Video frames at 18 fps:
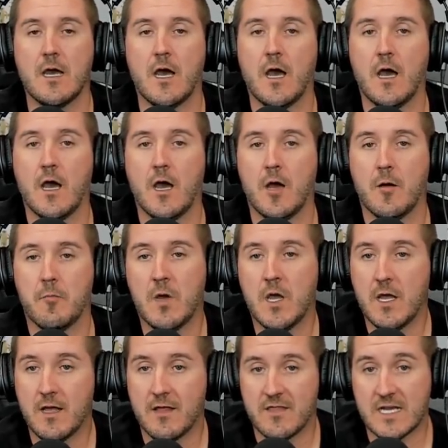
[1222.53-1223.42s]
Um,
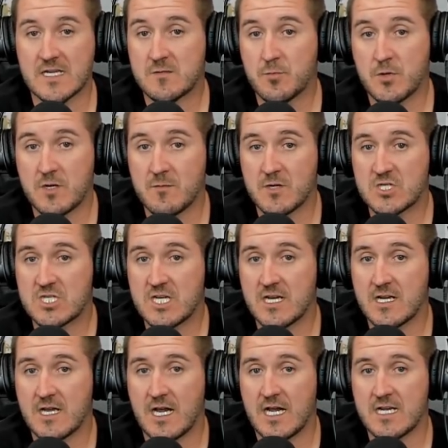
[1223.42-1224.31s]
that's pretty much
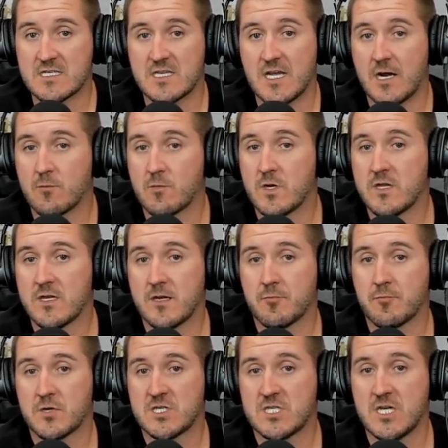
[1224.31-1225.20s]
it, guys. I really
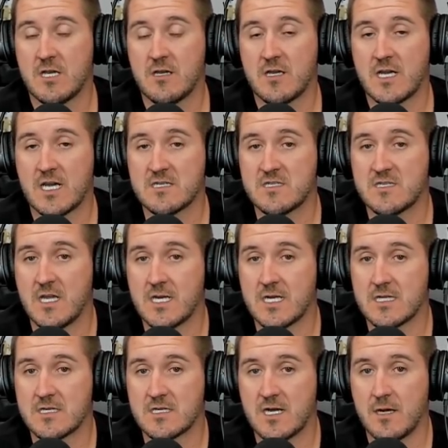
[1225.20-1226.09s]
appreciate you guys
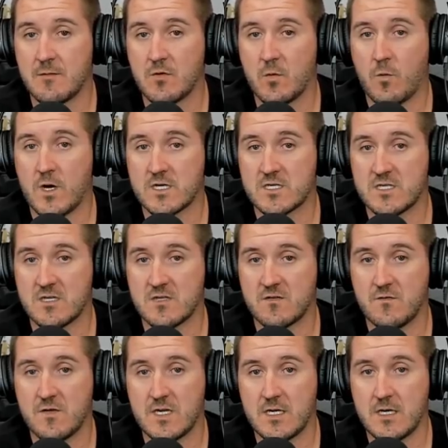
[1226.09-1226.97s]
taking the time to watch
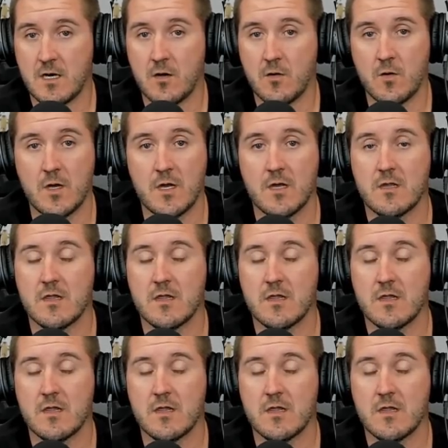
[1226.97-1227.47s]
this video.